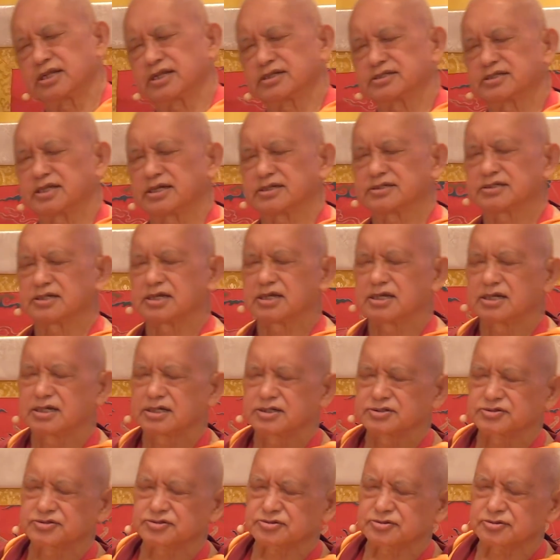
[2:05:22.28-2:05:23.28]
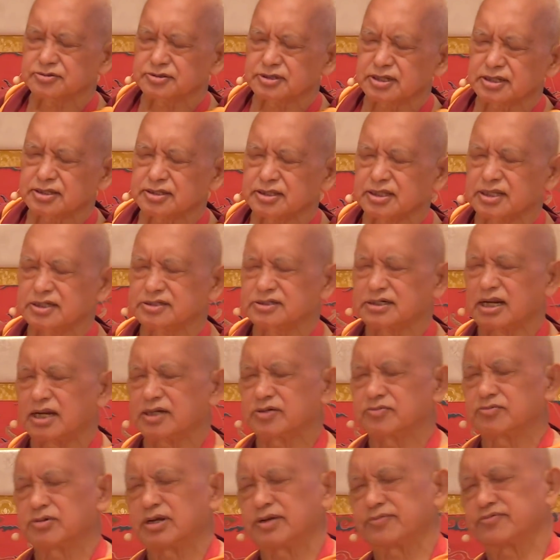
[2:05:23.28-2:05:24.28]
like that, so then they
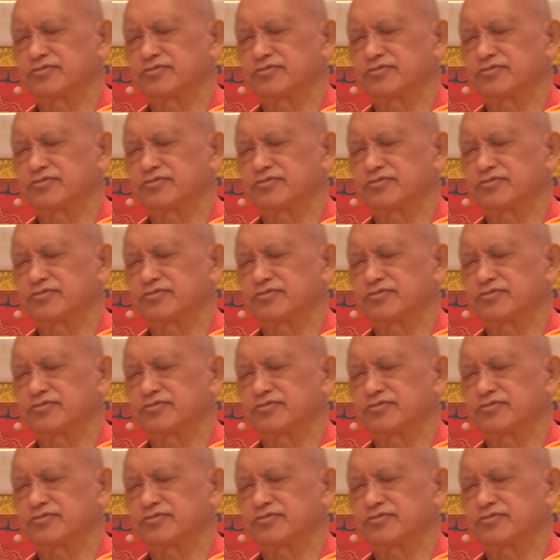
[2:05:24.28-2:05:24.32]
run away